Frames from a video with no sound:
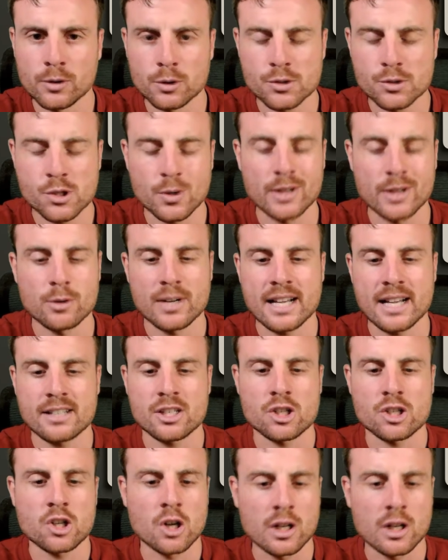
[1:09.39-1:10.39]
So I don't have to
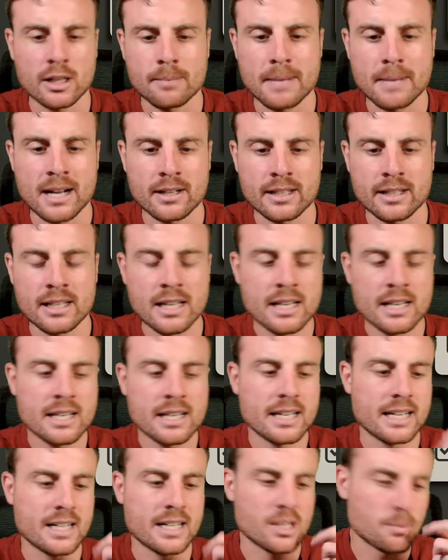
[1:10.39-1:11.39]
talk about it
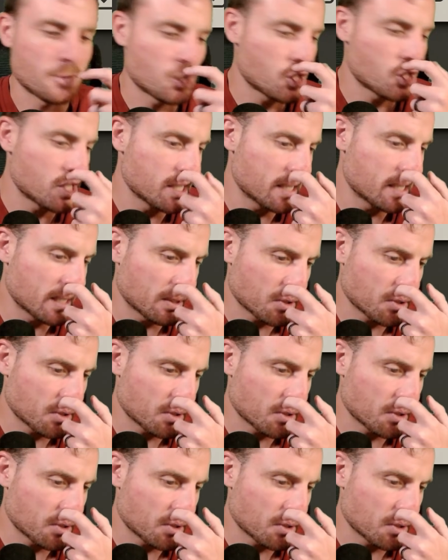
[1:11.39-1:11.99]
in as much detail.